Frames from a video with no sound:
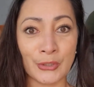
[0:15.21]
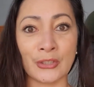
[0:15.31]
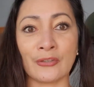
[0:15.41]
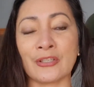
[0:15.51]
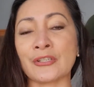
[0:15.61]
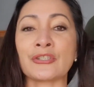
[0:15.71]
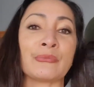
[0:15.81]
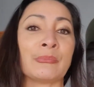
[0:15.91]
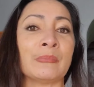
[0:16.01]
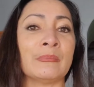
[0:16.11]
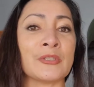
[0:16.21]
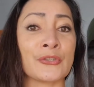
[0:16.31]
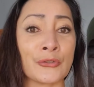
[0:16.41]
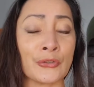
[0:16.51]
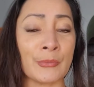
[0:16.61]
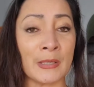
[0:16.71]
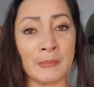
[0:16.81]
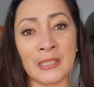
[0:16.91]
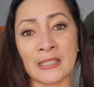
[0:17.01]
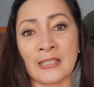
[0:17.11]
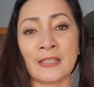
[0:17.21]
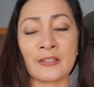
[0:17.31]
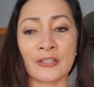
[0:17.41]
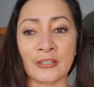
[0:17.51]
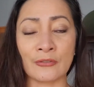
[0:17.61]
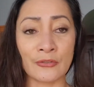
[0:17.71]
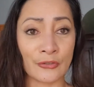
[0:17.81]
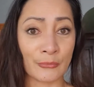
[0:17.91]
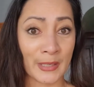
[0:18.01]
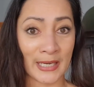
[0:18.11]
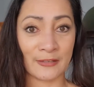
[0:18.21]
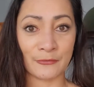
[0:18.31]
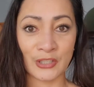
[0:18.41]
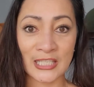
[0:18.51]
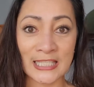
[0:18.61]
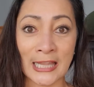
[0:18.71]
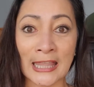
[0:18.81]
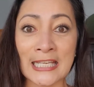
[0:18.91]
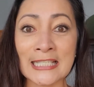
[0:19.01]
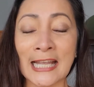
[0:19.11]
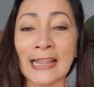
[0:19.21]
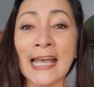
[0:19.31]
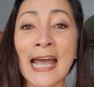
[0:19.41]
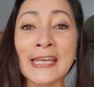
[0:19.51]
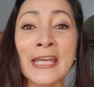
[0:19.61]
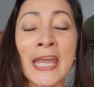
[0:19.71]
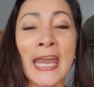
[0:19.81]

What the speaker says: You know, there's some Zoom meetings, Zoom conference and things like that.